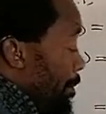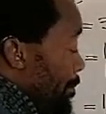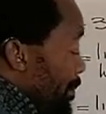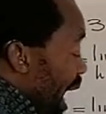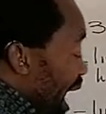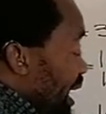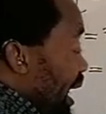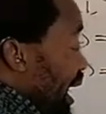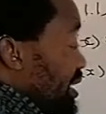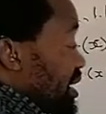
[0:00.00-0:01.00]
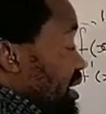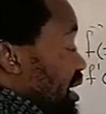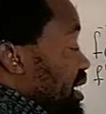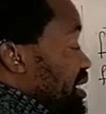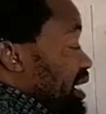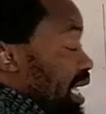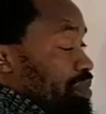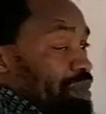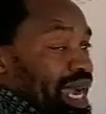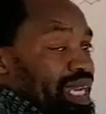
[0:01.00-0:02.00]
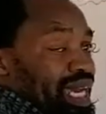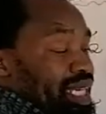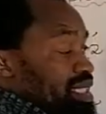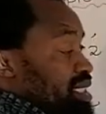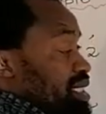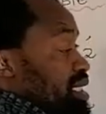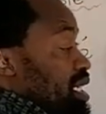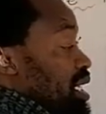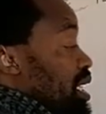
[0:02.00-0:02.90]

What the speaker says: Minus, it is that minus.